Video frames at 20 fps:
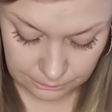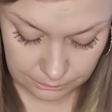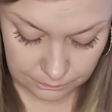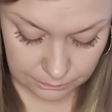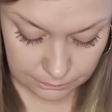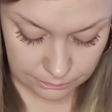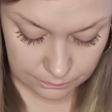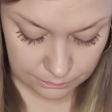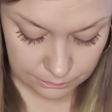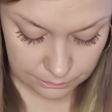
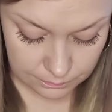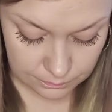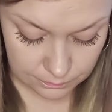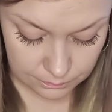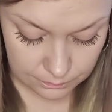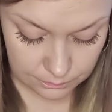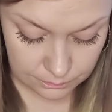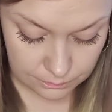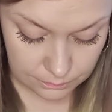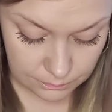
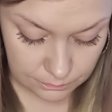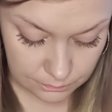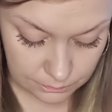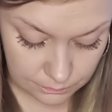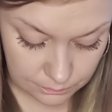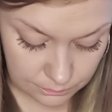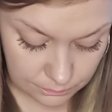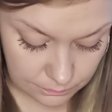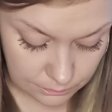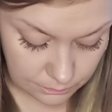
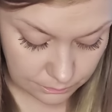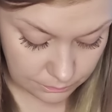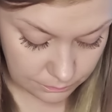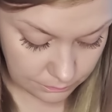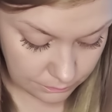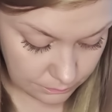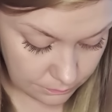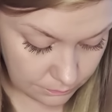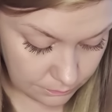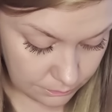
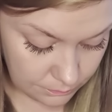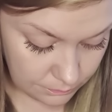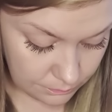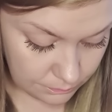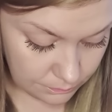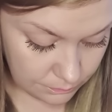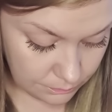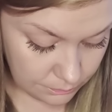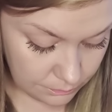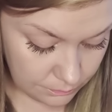
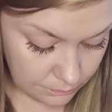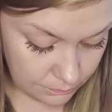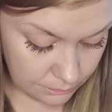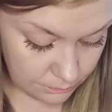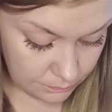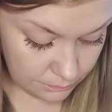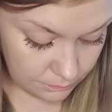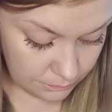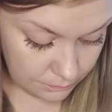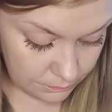
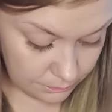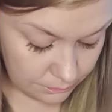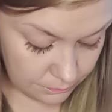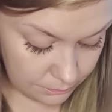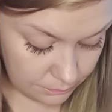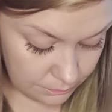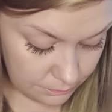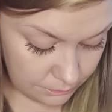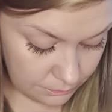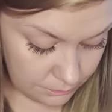
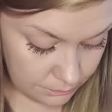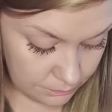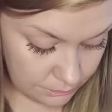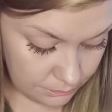(no one is talking)